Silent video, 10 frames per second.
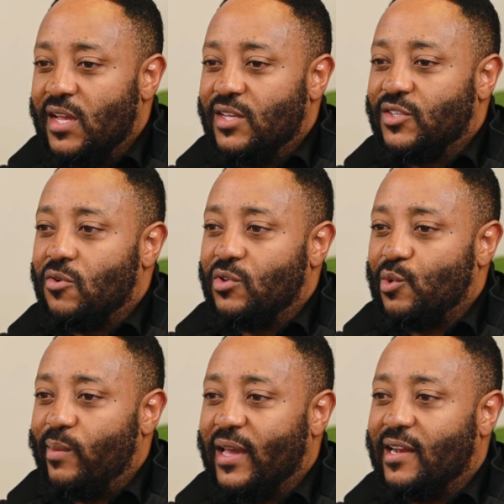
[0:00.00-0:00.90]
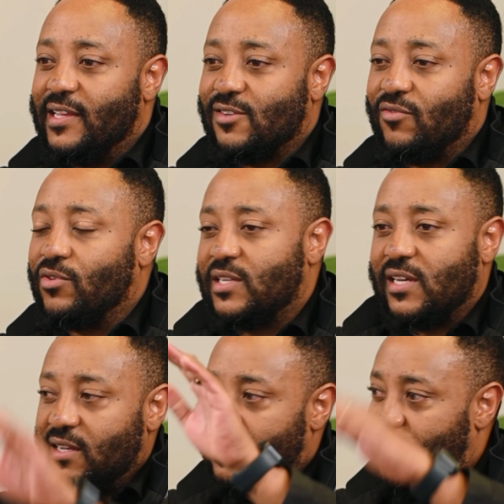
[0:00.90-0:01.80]
So make a list of all the
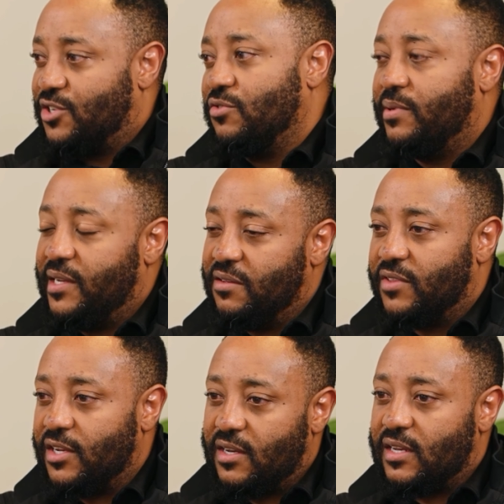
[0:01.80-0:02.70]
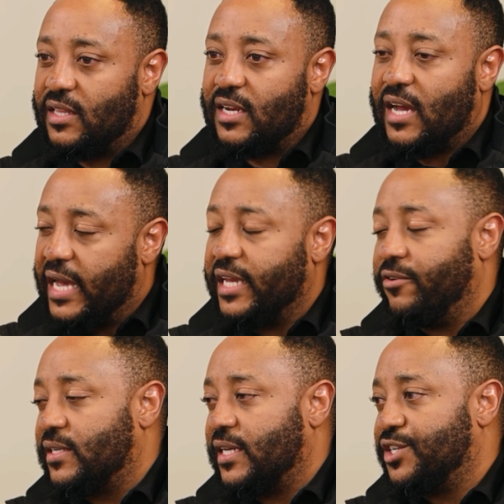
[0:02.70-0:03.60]
tasks that you believe that are high
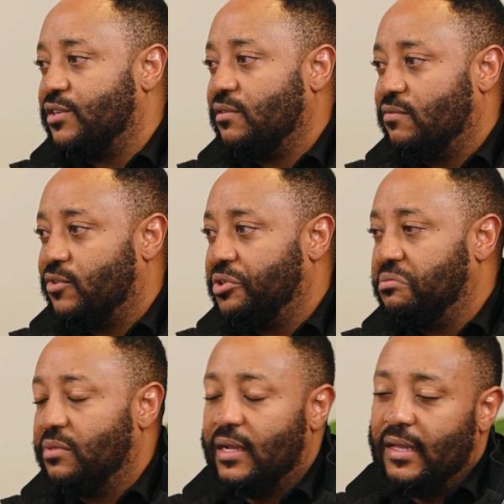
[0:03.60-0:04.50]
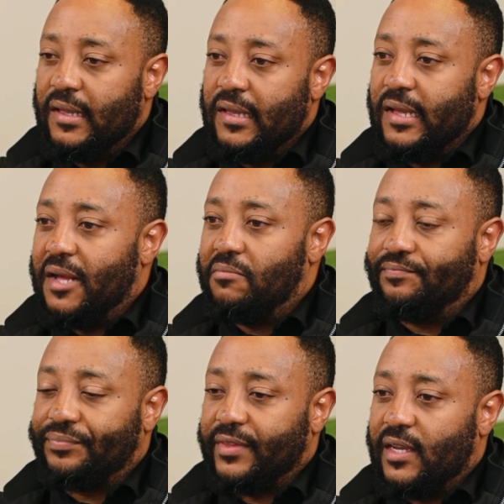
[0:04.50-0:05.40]
irritation for you.
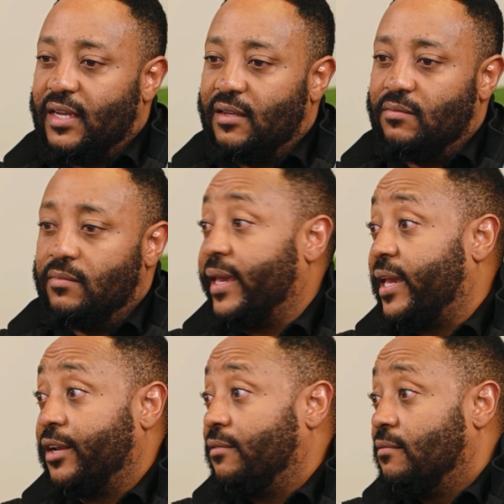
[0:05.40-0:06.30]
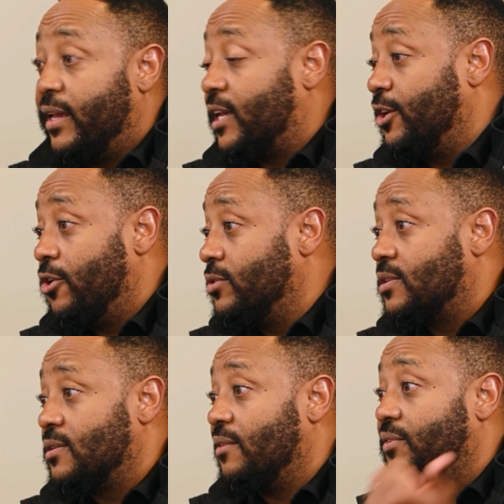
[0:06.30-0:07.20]
Making
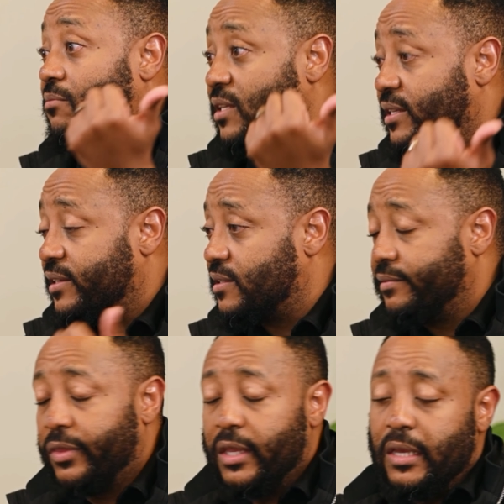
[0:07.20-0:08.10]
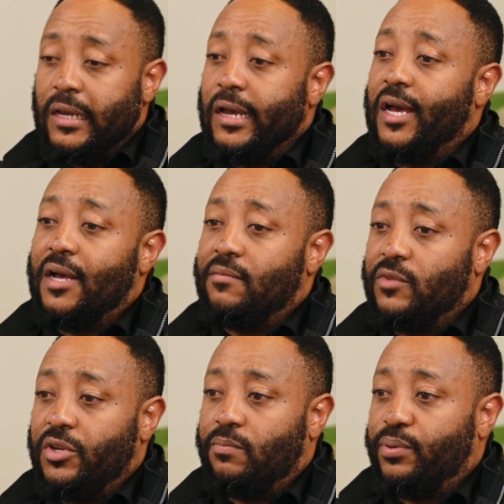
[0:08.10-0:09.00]
notes after meetings.
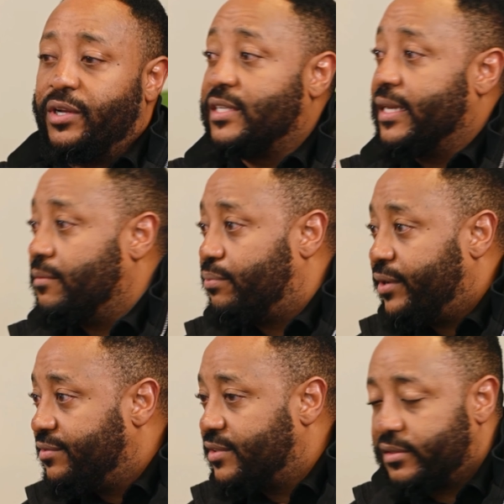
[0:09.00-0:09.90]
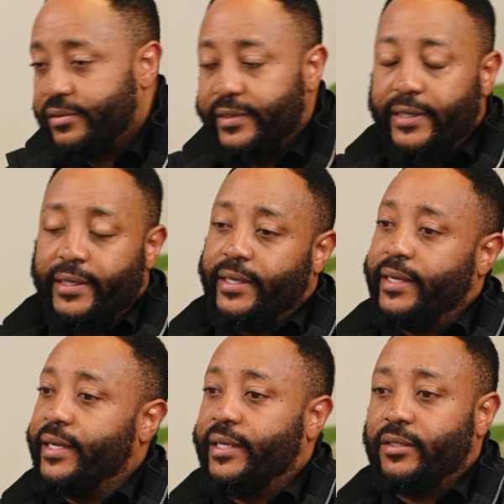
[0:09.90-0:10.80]
Putting together briefs.
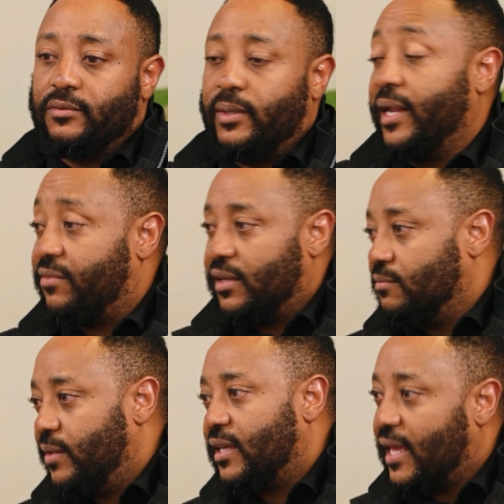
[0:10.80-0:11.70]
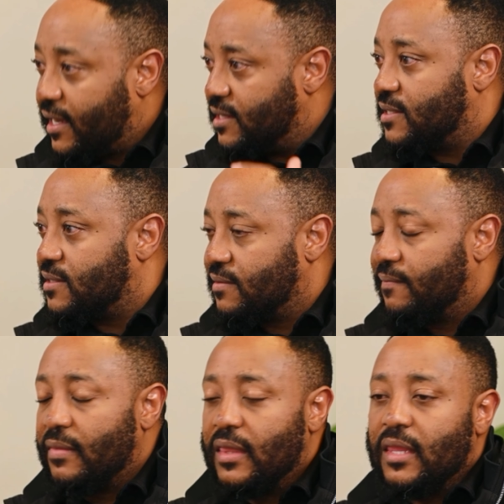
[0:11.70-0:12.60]
Whatever. Make that list.
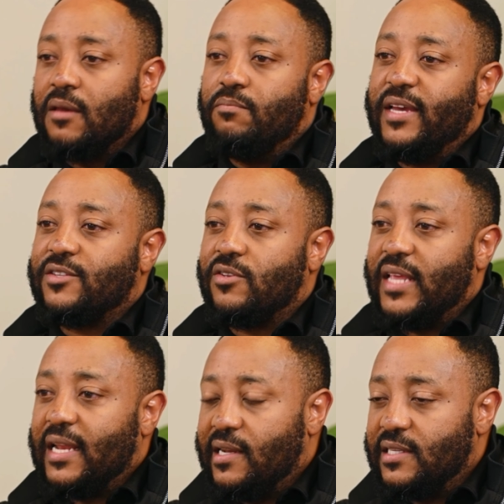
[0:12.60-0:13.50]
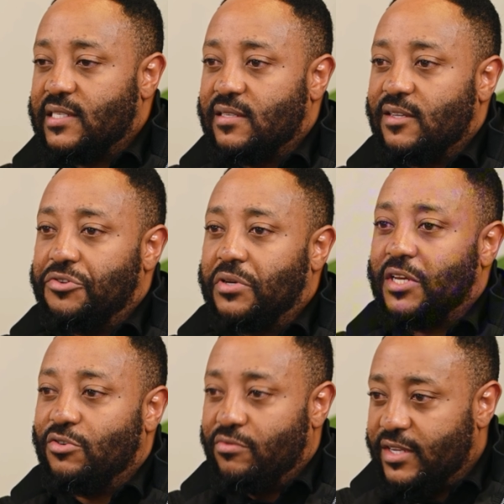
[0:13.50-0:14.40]
Based on that list, you
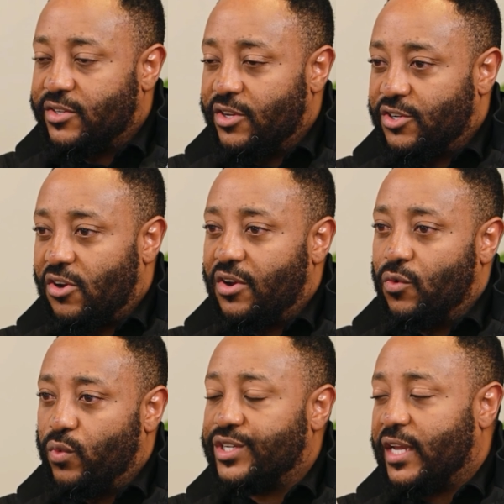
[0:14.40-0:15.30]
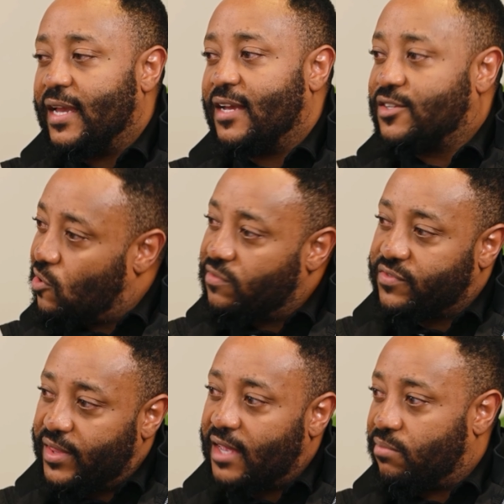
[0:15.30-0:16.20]
do research on which AI solves for
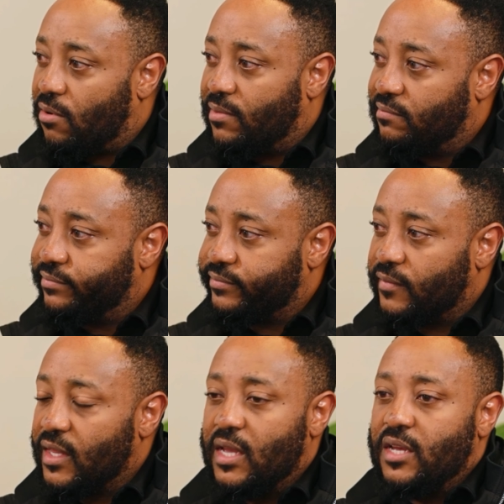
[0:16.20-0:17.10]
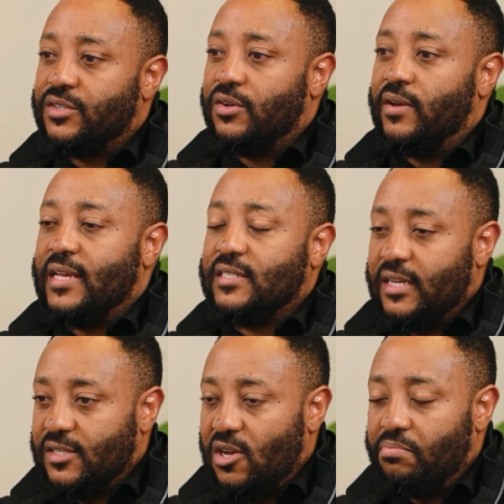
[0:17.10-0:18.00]
that problem. So as an
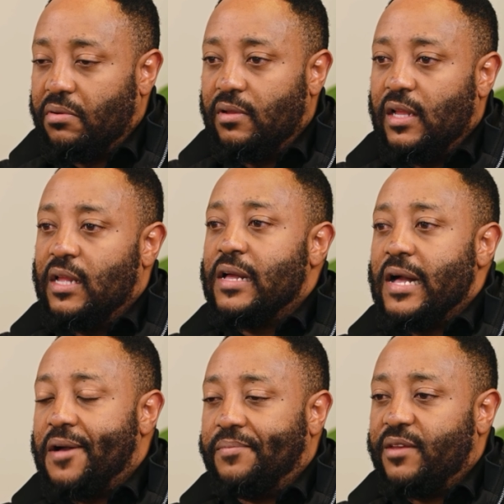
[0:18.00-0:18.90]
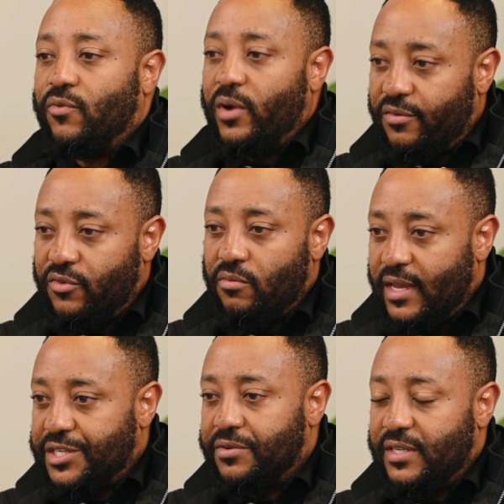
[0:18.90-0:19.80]
example, if one of your
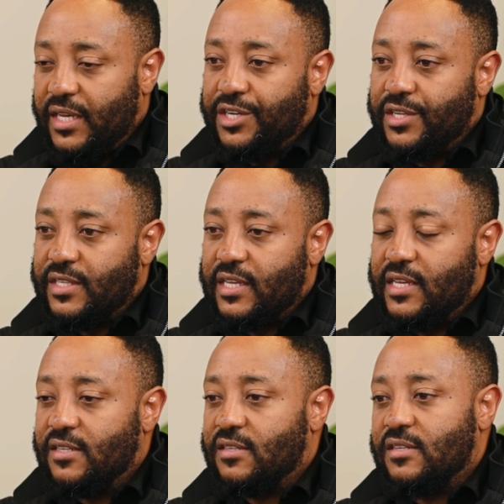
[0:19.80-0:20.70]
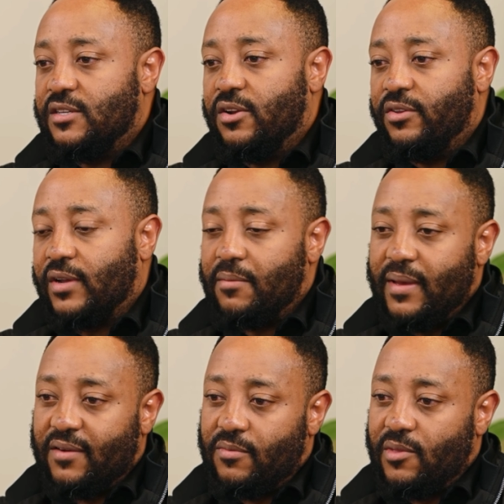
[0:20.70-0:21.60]
major irritations is, you come
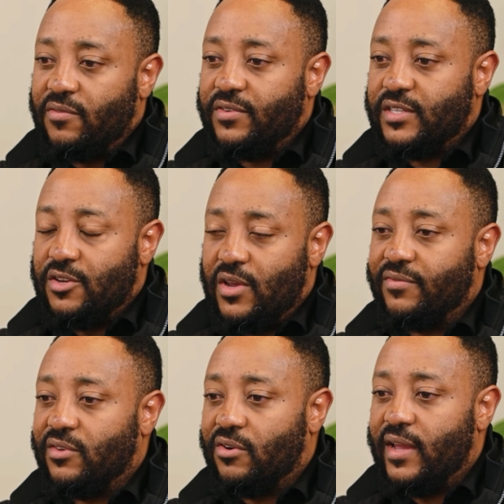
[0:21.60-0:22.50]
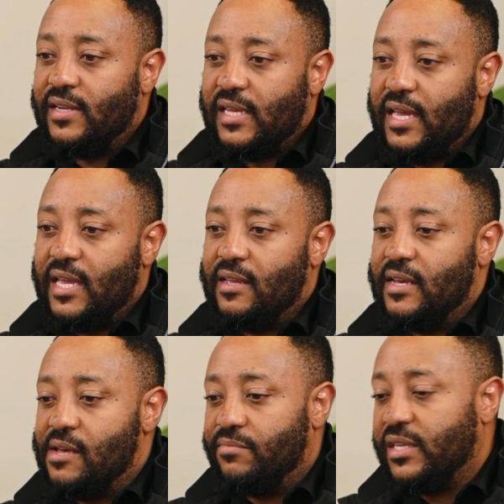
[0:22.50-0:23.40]
back from the office and you have to create a
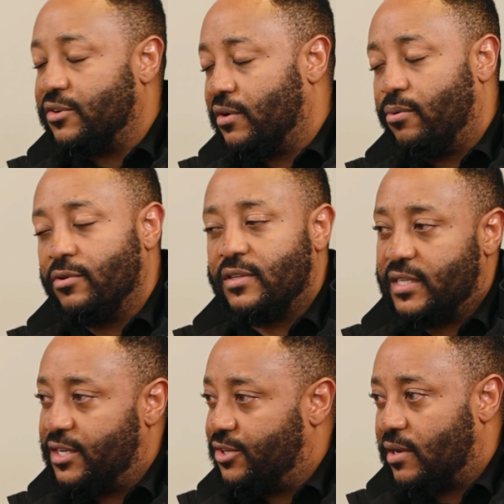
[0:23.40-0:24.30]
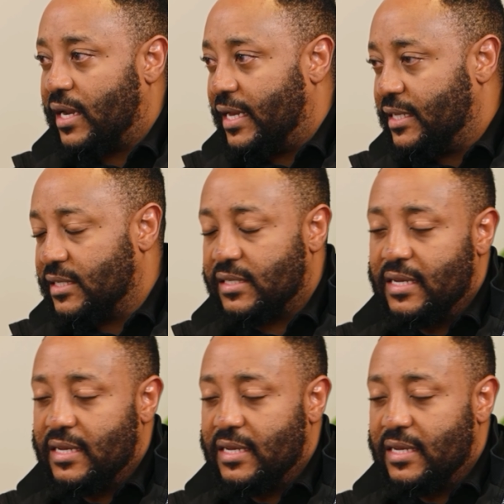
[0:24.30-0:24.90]
meeting report to send to your clients,